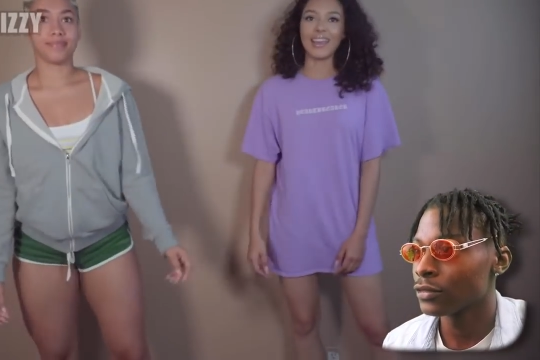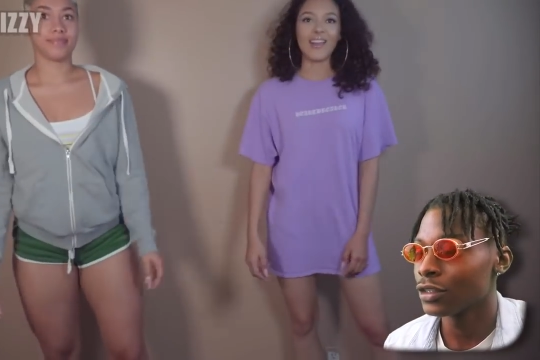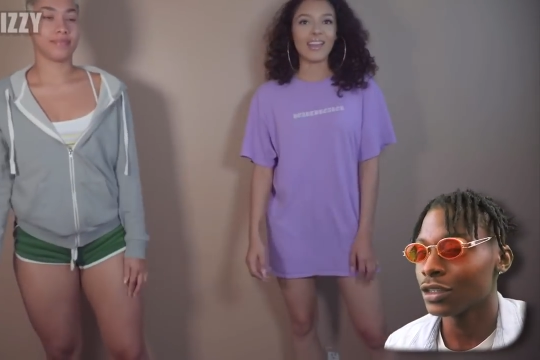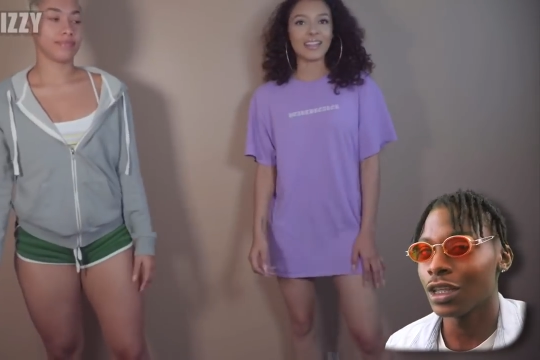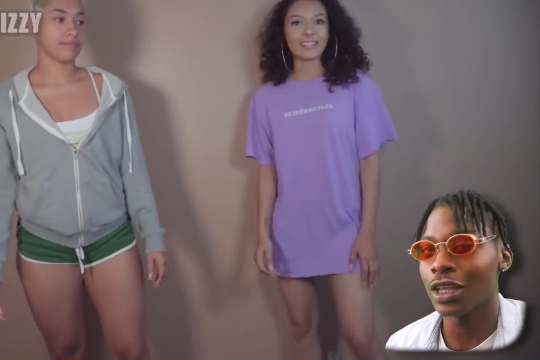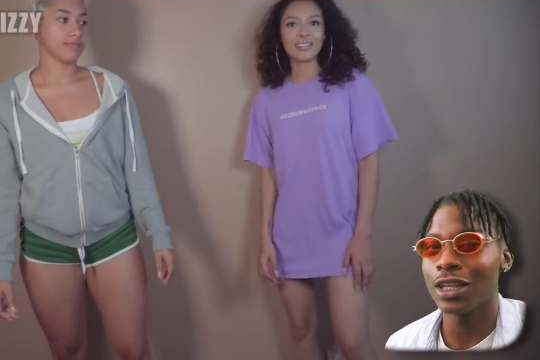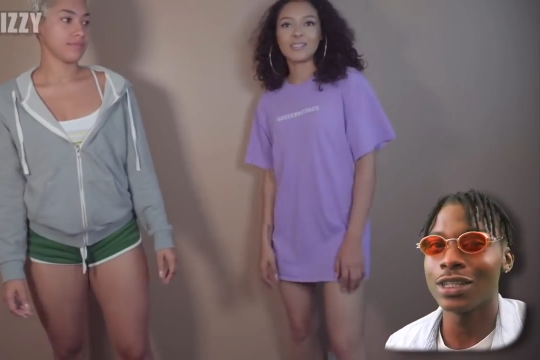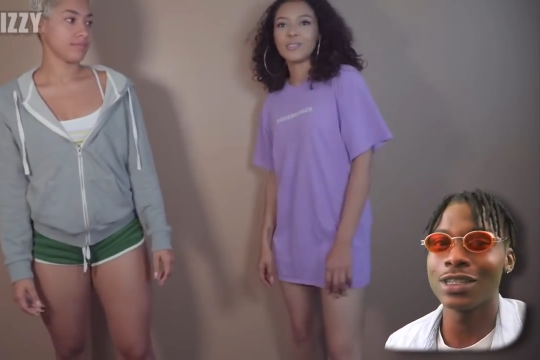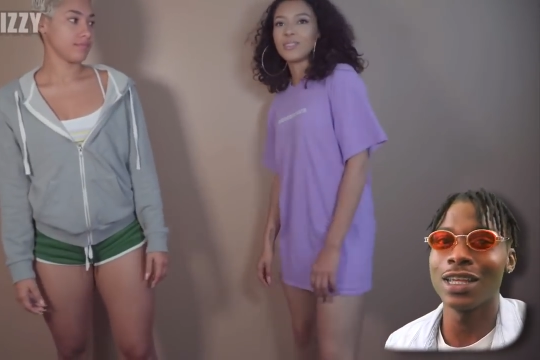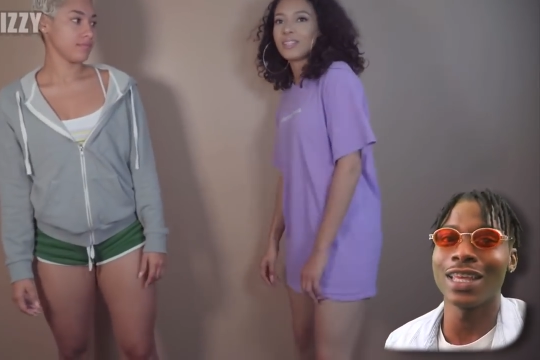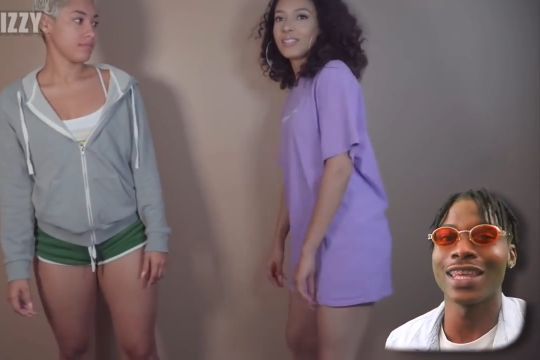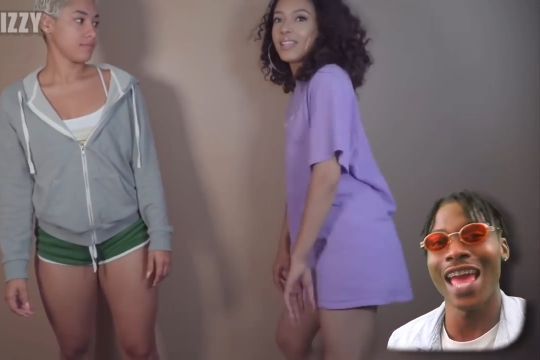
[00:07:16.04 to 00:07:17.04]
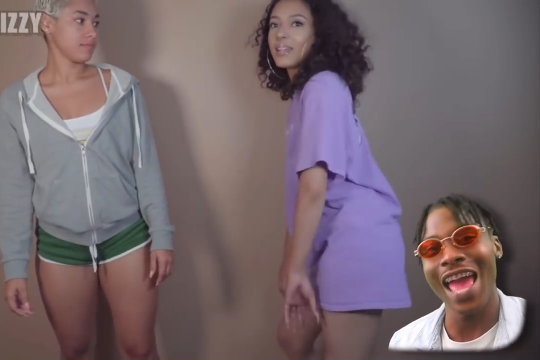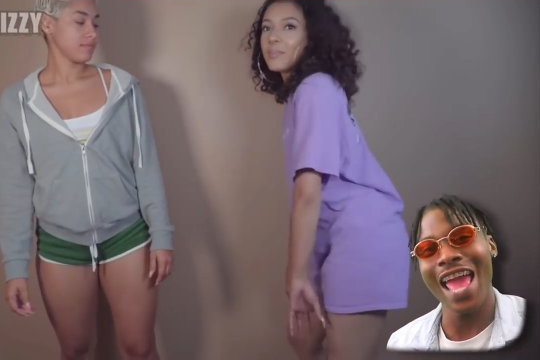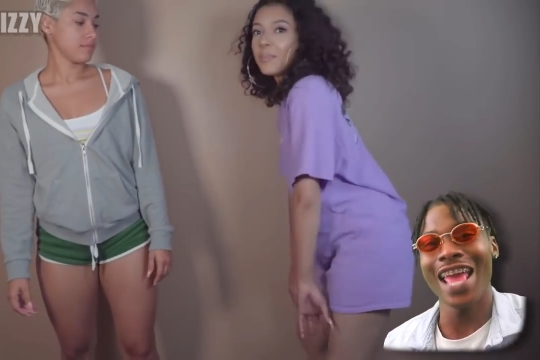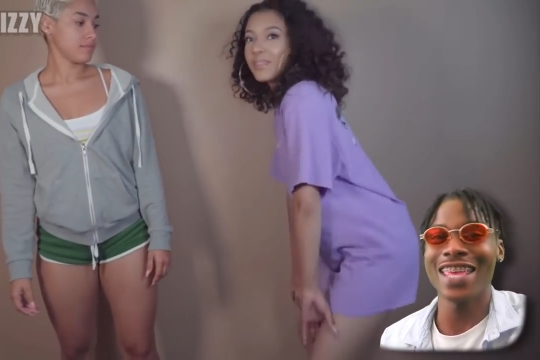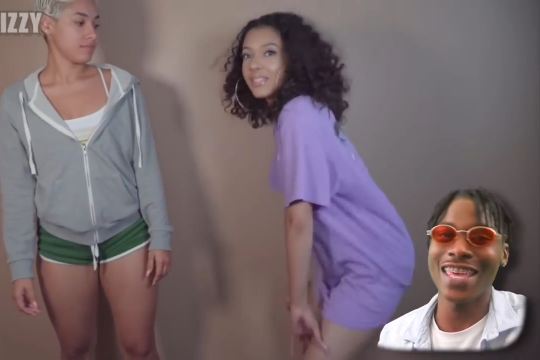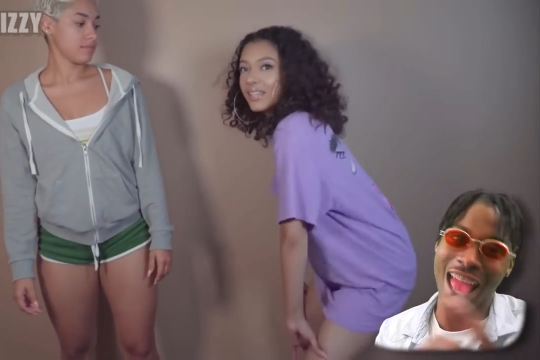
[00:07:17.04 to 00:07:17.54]
Speaker 1: Nigga said
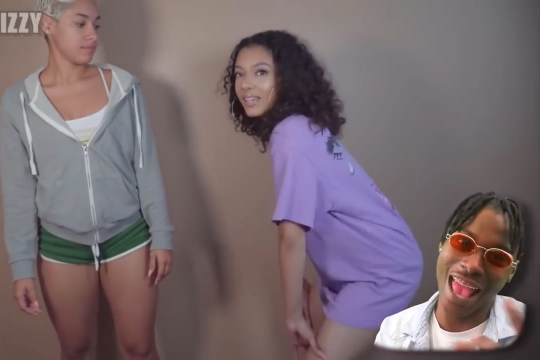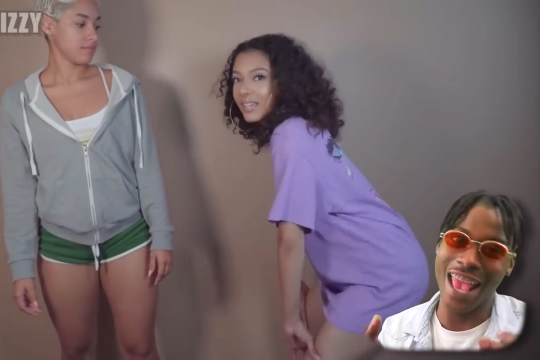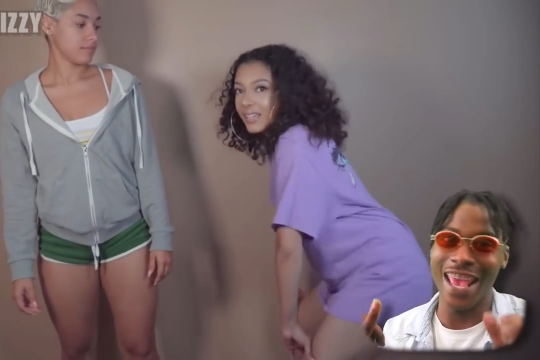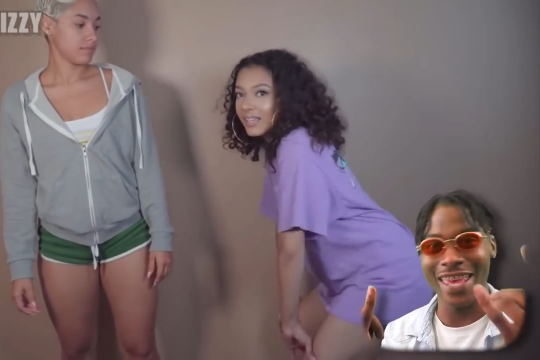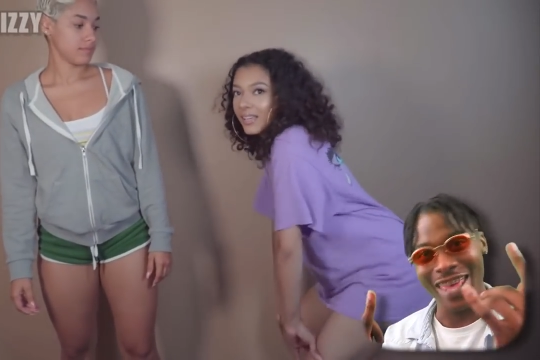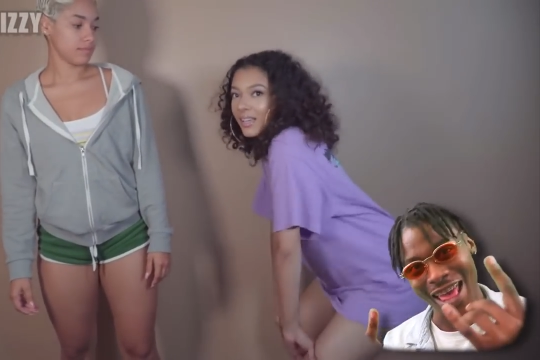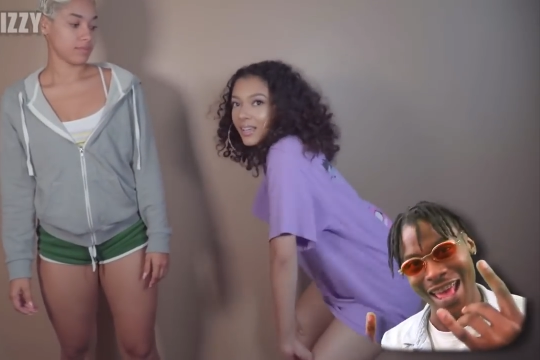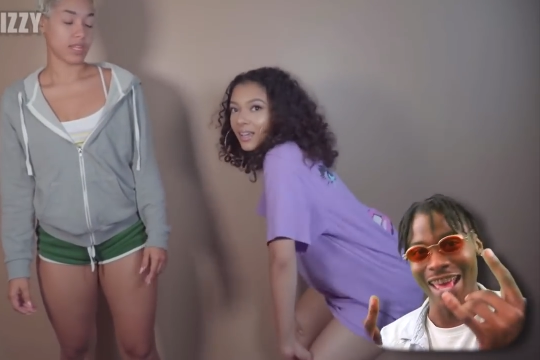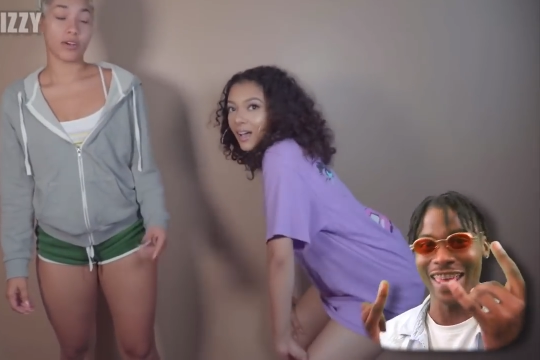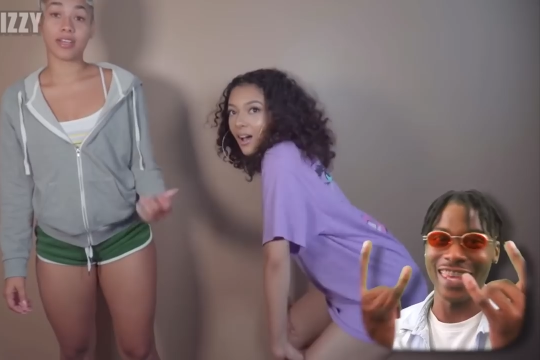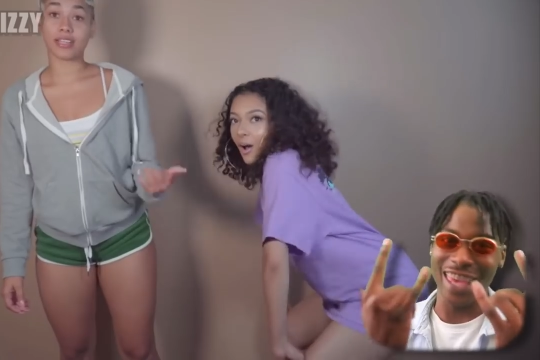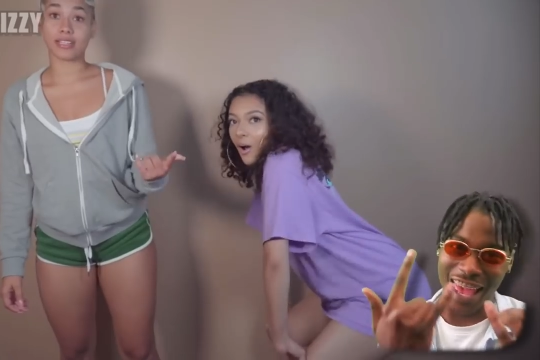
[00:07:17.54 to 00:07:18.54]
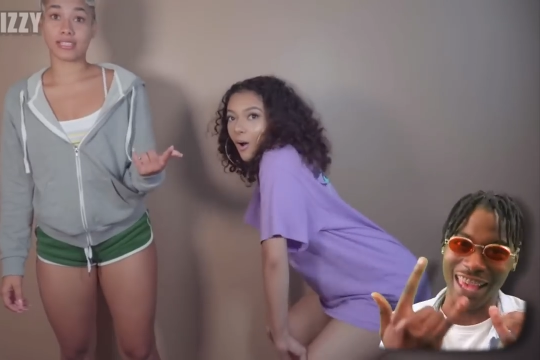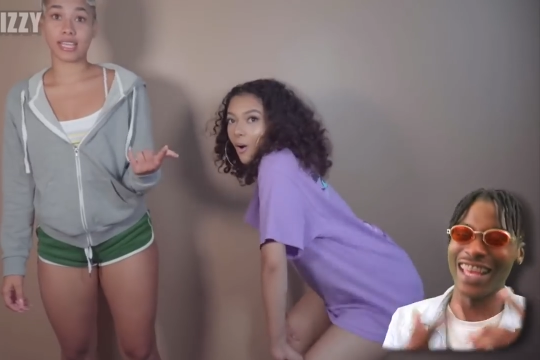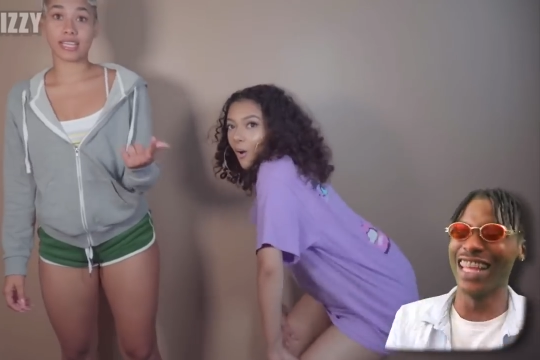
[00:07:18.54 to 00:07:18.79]
gang, gang, gang, gang. Gang,